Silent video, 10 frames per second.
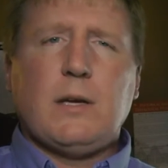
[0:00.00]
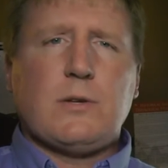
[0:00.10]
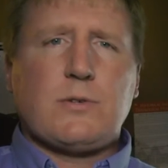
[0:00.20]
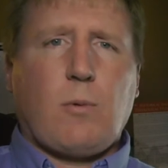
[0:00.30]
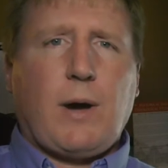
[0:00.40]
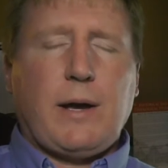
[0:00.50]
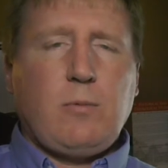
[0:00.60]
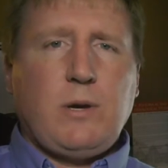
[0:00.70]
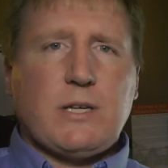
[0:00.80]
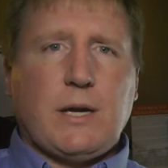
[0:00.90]
So, why
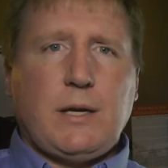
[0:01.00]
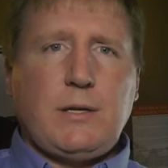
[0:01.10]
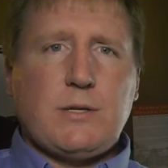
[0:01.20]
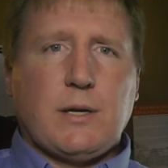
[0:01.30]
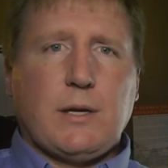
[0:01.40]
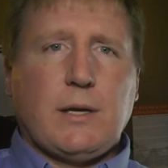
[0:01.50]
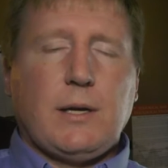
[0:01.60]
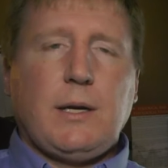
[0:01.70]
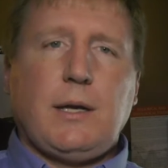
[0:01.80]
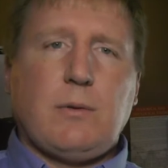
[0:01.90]
did we change?
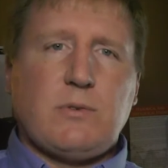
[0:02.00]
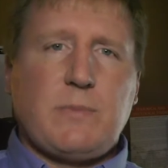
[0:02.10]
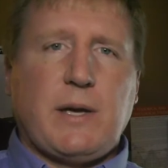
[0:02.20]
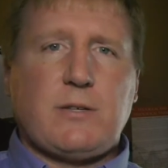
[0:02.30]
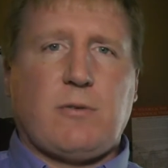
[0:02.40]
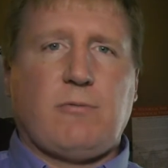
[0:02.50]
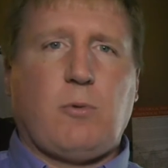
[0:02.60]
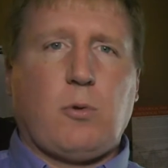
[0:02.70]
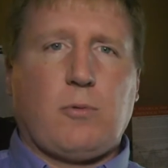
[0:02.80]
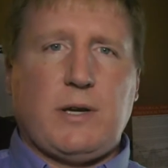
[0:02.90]
It was based on
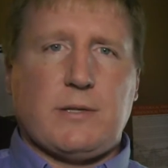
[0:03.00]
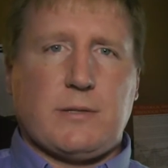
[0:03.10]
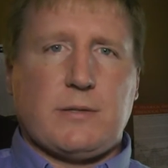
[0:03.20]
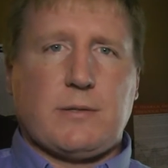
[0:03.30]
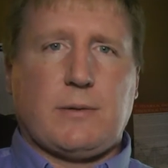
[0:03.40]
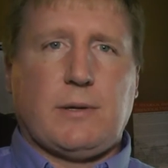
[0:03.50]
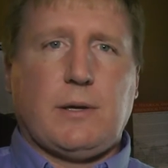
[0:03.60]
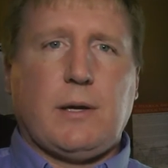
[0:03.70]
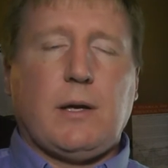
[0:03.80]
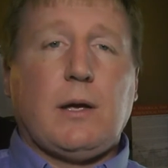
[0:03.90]
four reasons
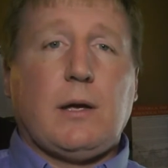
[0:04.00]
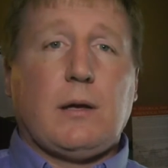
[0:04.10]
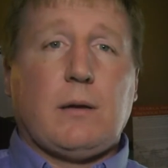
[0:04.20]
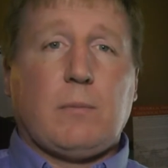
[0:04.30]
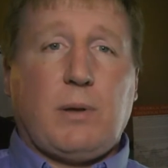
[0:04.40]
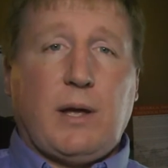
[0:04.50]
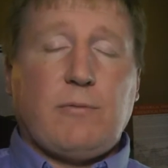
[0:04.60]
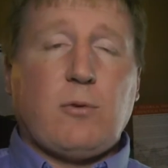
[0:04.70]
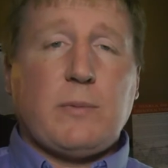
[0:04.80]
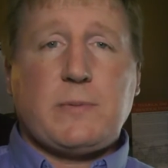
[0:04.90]

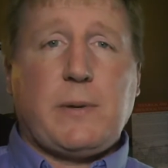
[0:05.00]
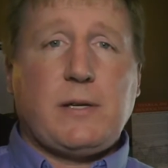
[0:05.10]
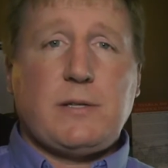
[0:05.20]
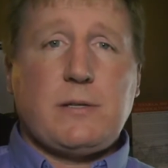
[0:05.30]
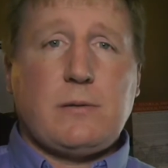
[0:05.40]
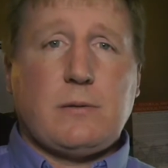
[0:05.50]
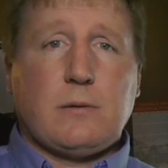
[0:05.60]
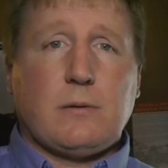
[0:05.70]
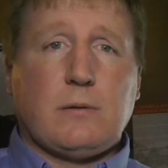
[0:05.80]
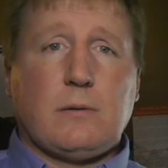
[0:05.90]
platform expansion,
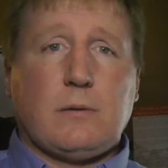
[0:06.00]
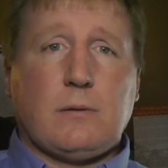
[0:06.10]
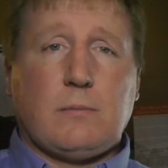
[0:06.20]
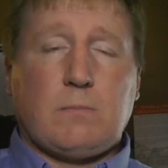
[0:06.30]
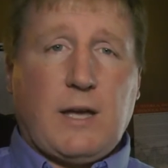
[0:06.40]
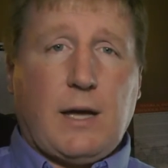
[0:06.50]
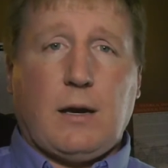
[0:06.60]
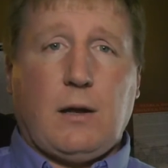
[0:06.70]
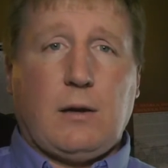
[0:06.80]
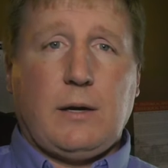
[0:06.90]

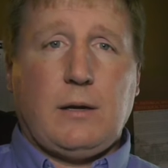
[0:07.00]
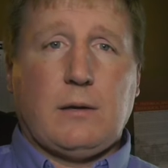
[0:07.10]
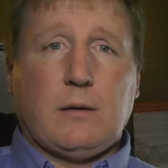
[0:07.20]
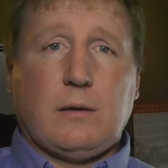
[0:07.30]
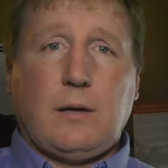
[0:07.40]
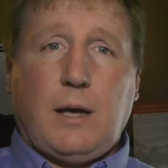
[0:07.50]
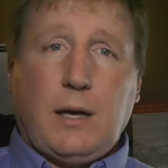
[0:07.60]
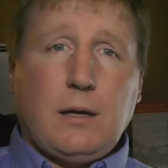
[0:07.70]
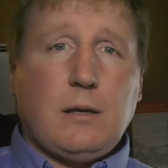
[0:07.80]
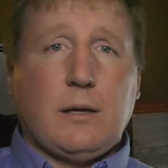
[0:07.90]
cataloging,
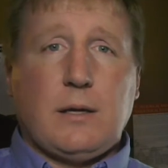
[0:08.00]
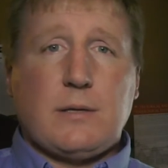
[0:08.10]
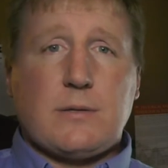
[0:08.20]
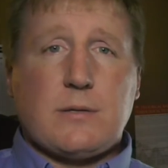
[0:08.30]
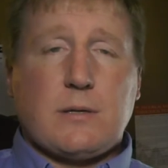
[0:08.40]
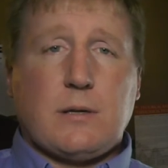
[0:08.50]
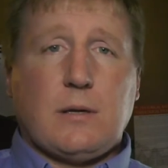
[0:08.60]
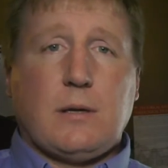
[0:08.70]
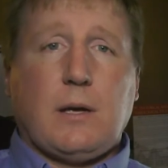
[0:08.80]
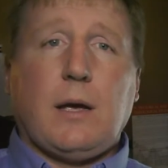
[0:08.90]
analytics,
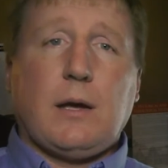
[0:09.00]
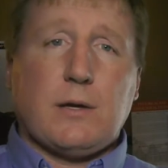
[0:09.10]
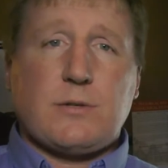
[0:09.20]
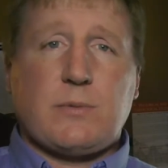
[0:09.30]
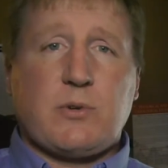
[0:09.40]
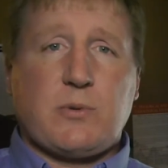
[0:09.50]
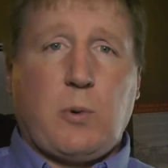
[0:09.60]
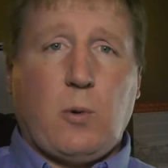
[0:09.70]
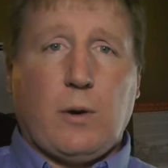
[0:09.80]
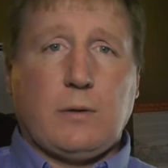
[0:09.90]
and customer
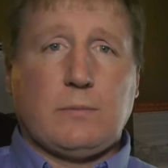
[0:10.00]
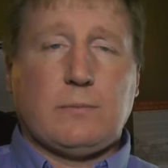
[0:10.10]
support.